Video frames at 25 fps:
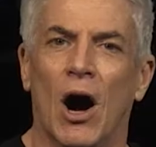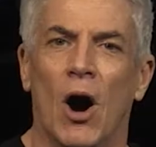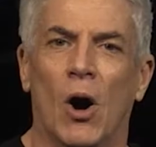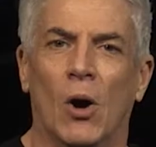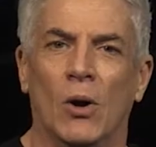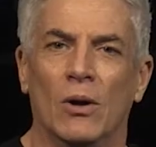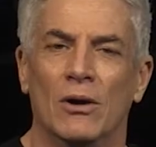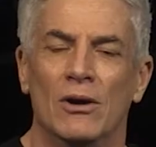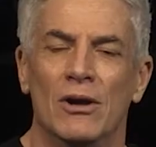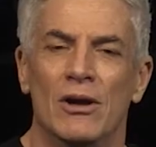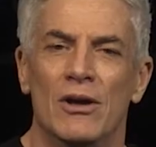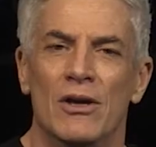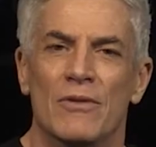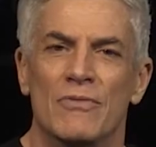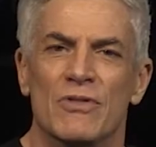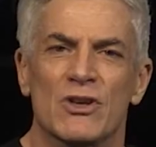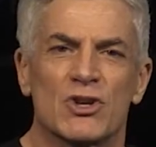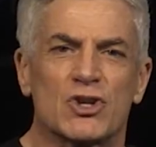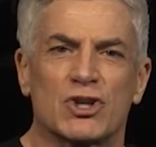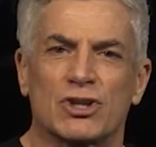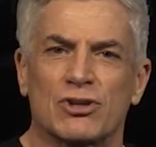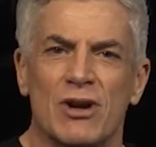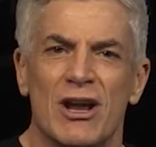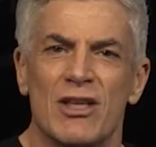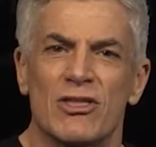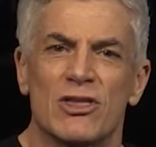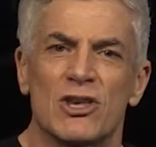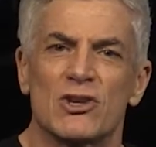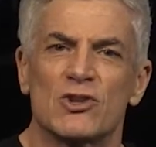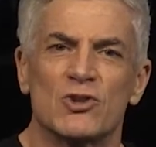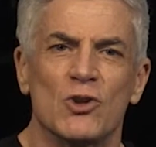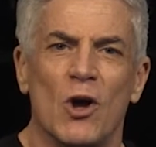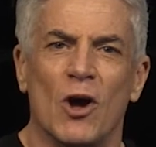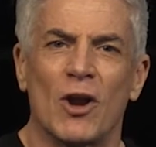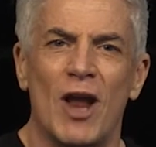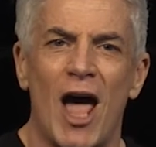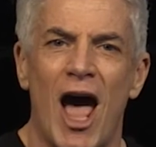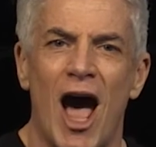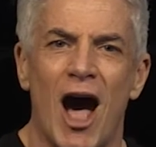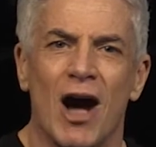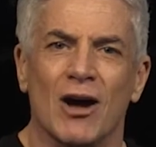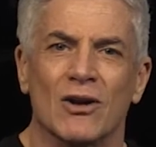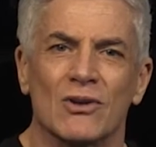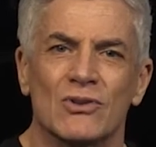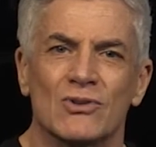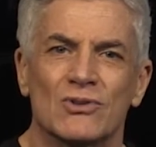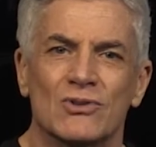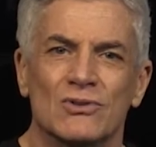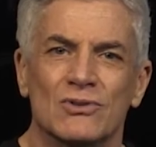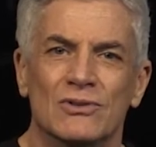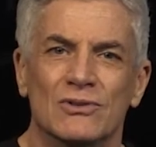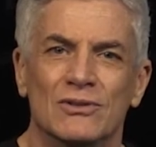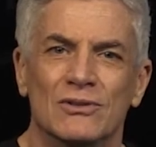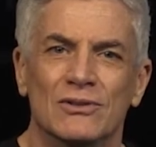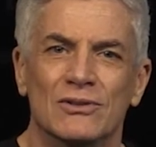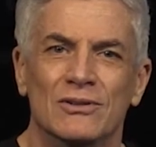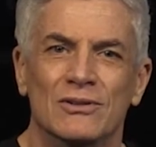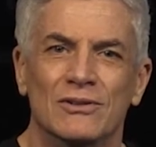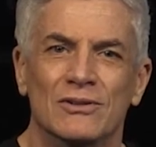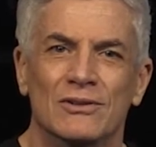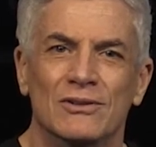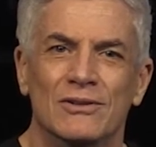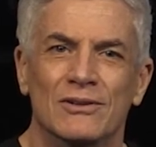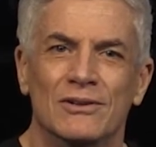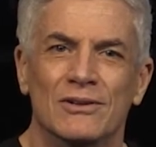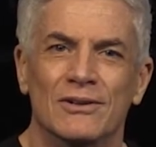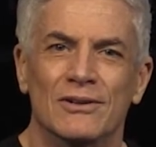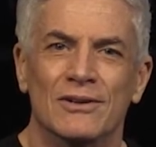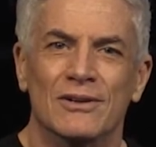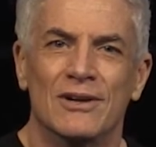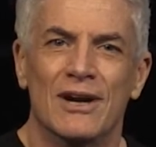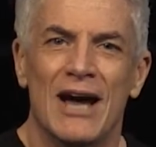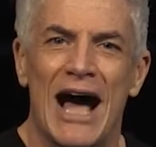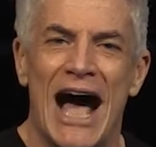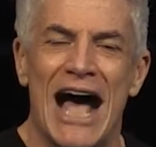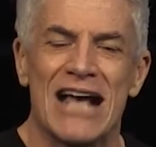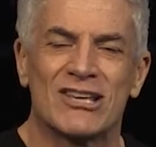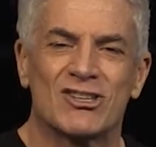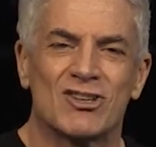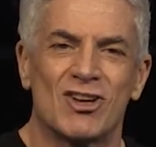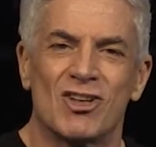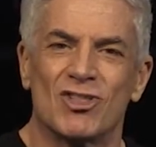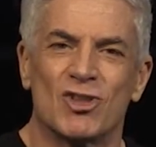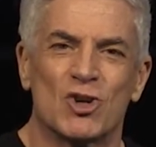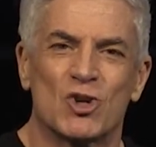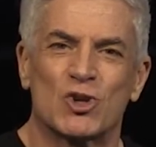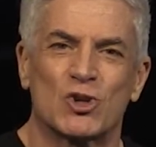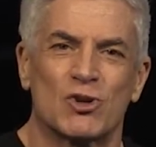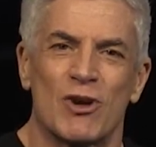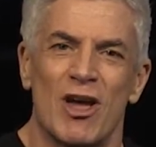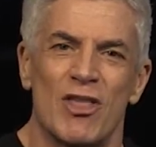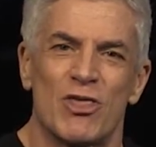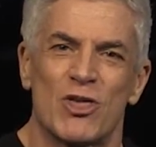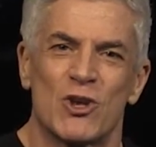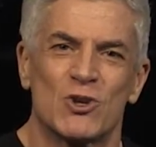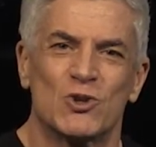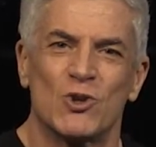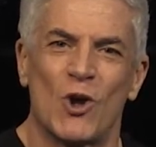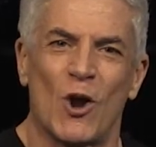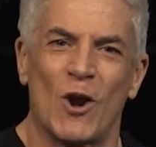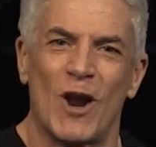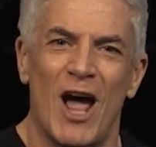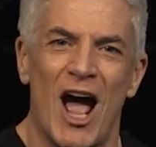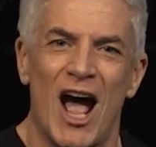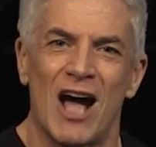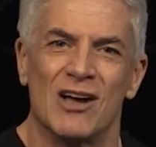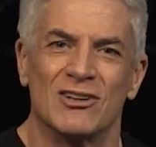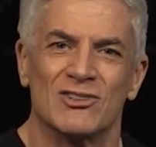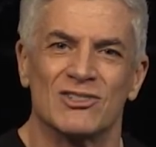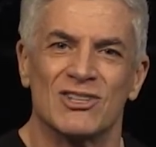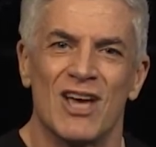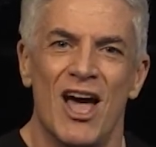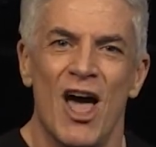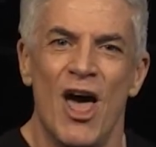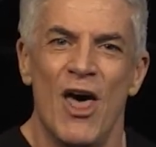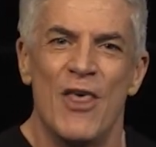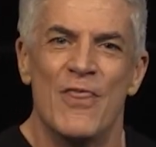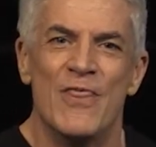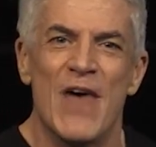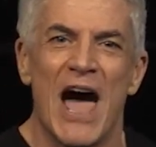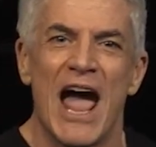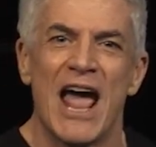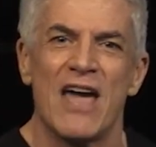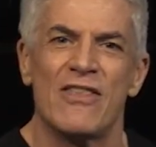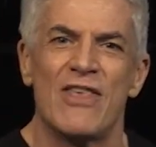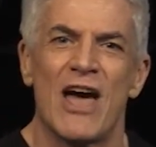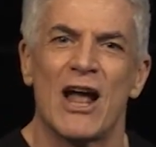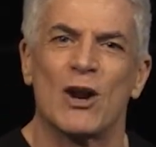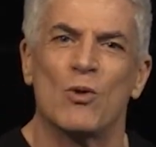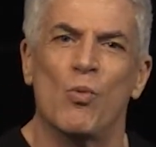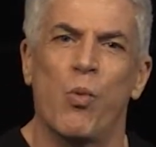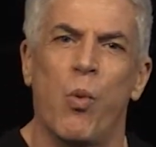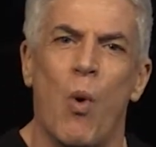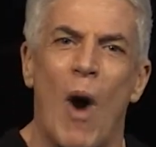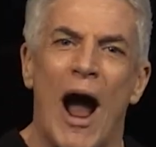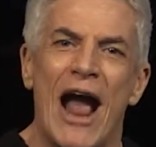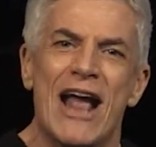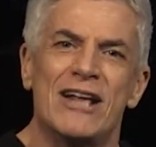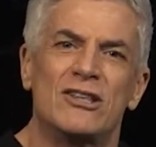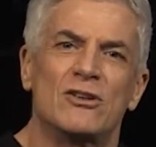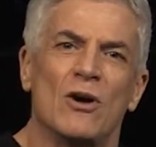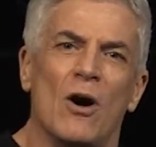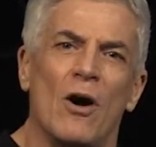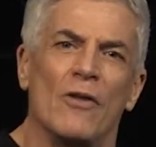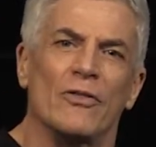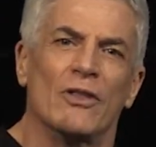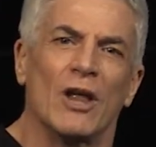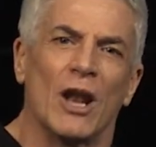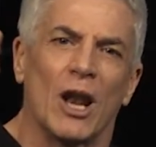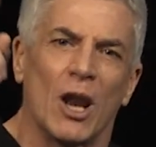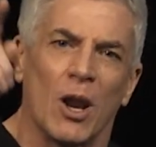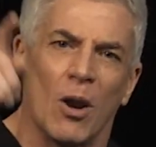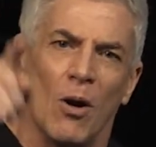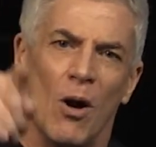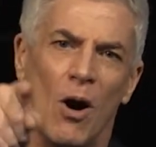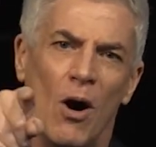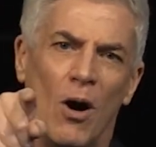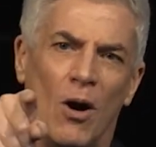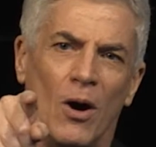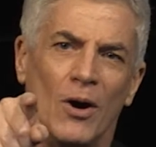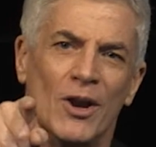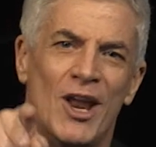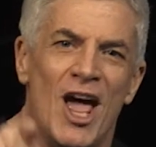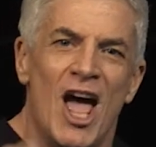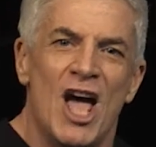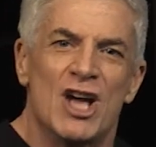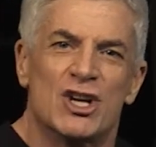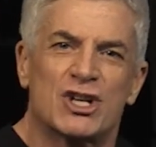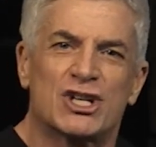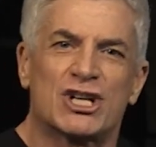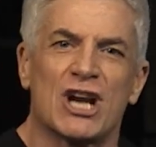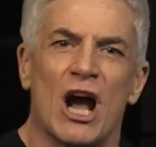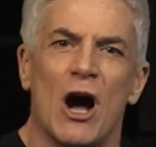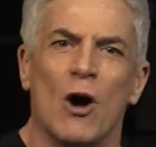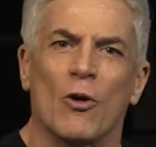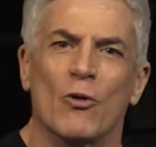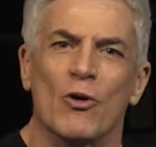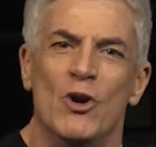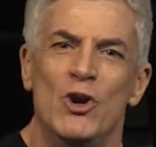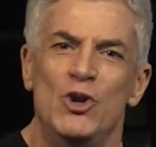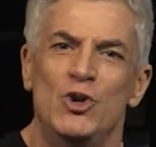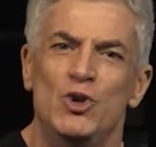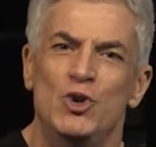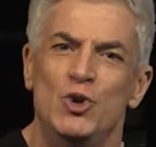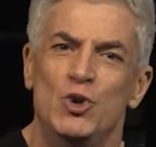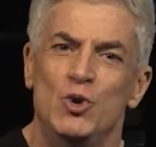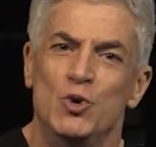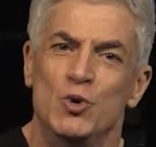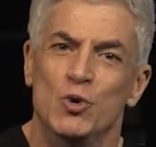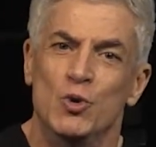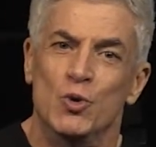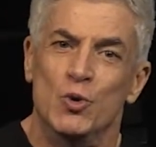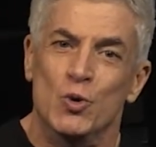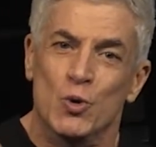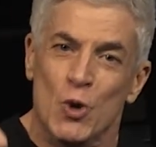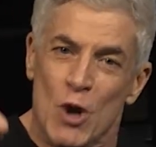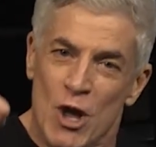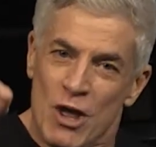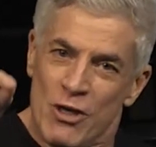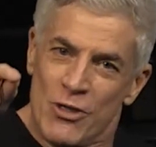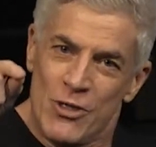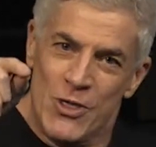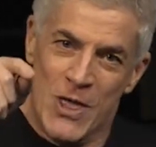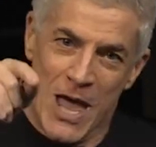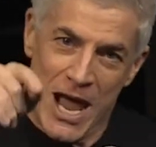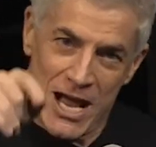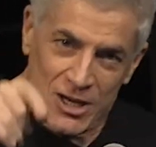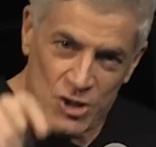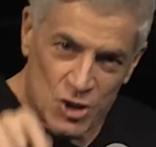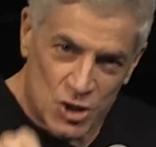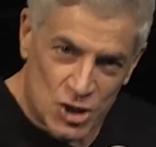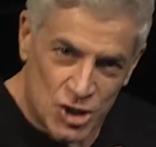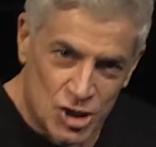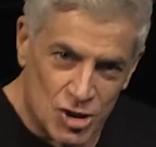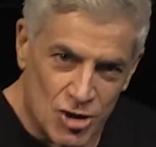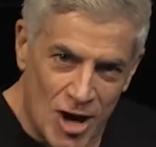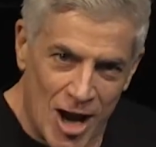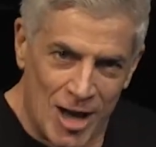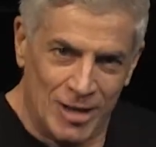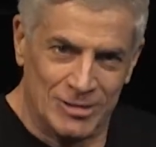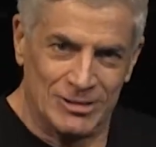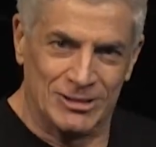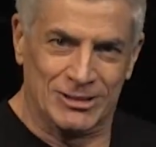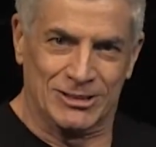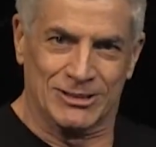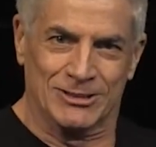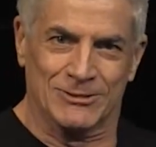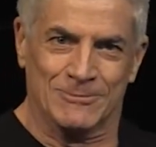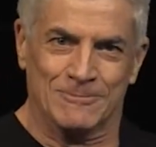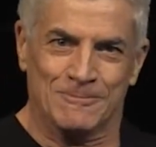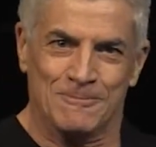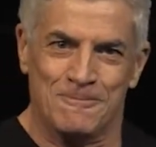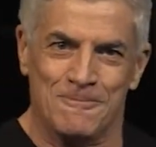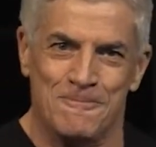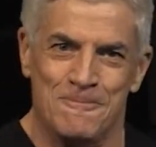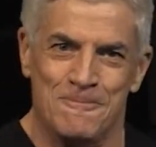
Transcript: No, the strength is not ours. I said the strength is not ours. They that wait on the Lord shall renew their strength.